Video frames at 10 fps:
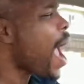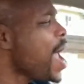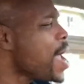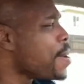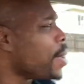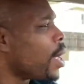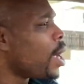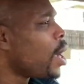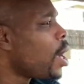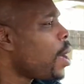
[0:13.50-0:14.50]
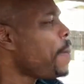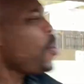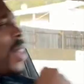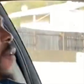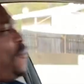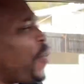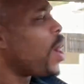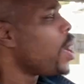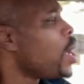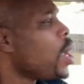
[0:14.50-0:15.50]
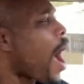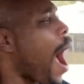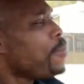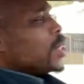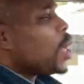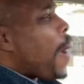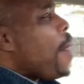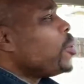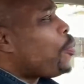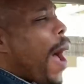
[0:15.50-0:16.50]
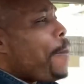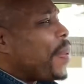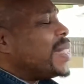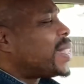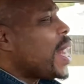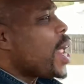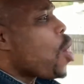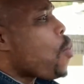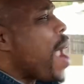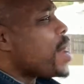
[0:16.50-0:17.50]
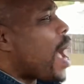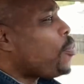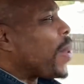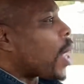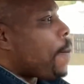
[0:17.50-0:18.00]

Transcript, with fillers: hey! Look what the f I was just, I was I've been sitting here waiting. I was about to